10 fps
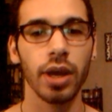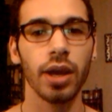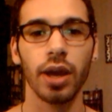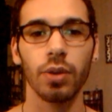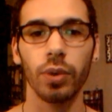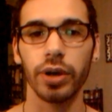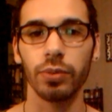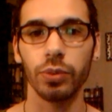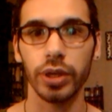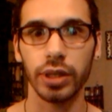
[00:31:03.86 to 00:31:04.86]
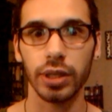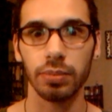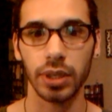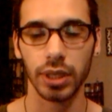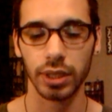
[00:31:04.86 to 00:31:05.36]
and what it really
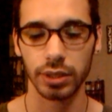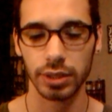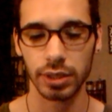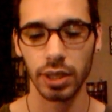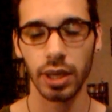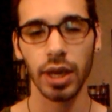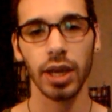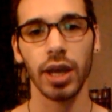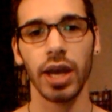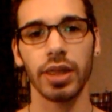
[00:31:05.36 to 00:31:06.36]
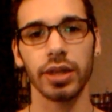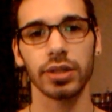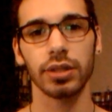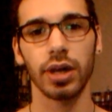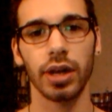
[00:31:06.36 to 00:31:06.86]
means. And there's a
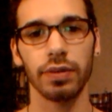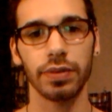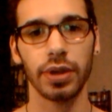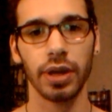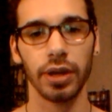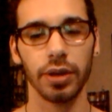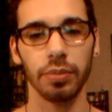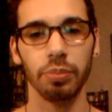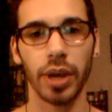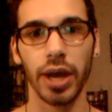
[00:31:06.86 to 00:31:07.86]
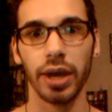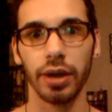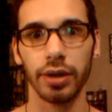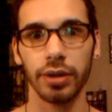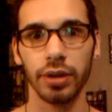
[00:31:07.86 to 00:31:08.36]
lot of
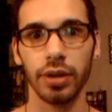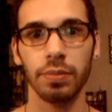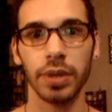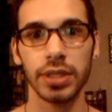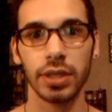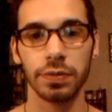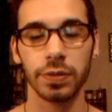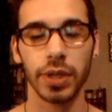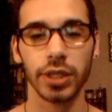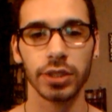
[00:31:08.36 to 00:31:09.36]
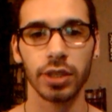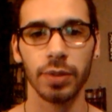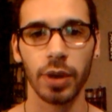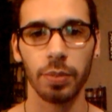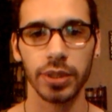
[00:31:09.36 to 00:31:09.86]
bad misinformation
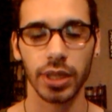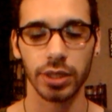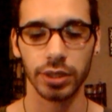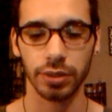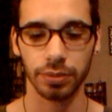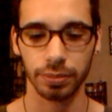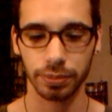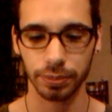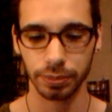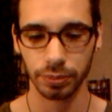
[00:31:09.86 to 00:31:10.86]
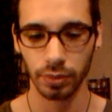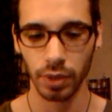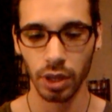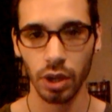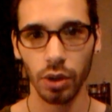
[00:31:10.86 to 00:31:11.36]
about possession.
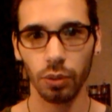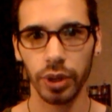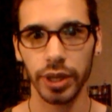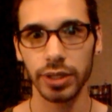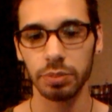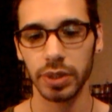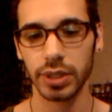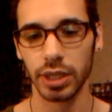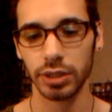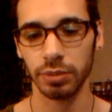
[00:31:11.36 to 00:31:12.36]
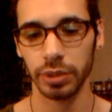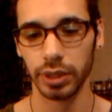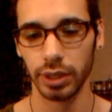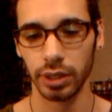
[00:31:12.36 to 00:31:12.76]
What is possession really?